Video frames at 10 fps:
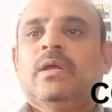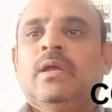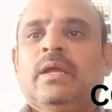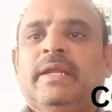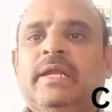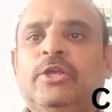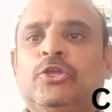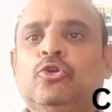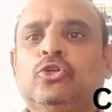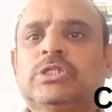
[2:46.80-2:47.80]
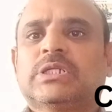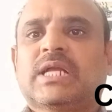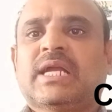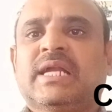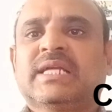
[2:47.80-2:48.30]
In liquids,
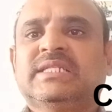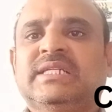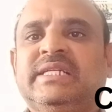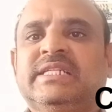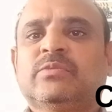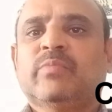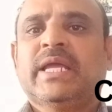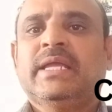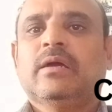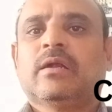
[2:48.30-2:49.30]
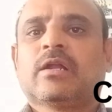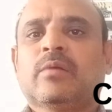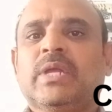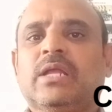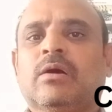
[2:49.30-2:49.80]
conduction is by
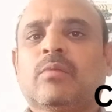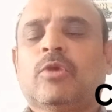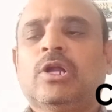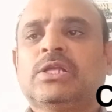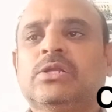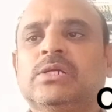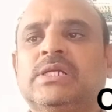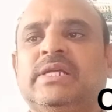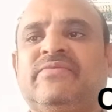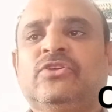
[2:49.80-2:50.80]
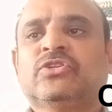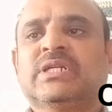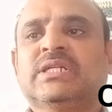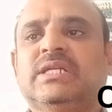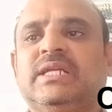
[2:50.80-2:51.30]
atomic or molecular diffusion.
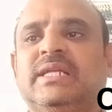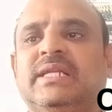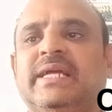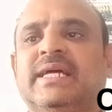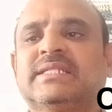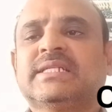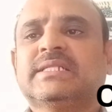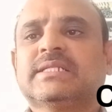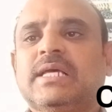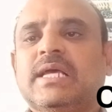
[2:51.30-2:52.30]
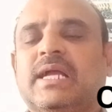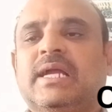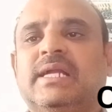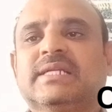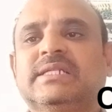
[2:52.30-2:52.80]
In gases,
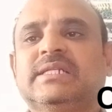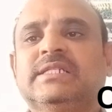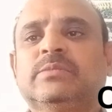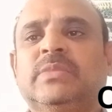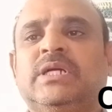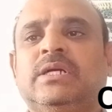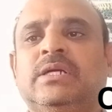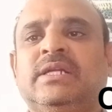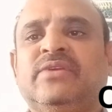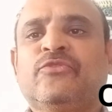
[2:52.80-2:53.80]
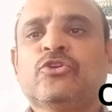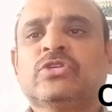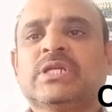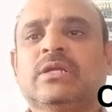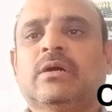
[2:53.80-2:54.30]
conduction is by
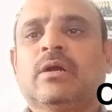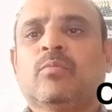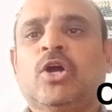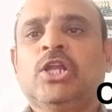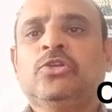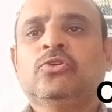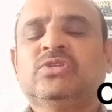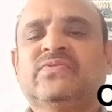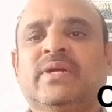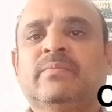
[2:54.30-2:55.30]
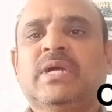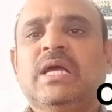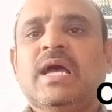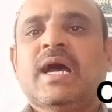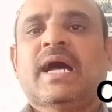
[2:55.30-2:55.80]
diffusion or molecules from
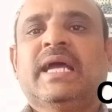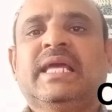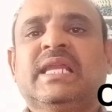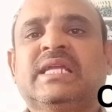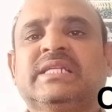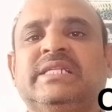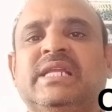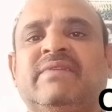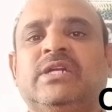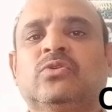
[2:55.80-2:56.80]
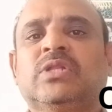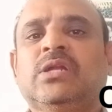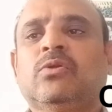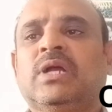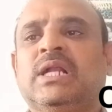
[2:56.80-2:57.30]
higher energy level to the
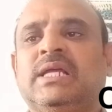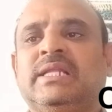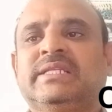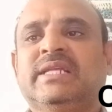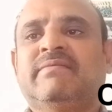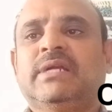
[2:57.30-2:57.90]
lower energy level.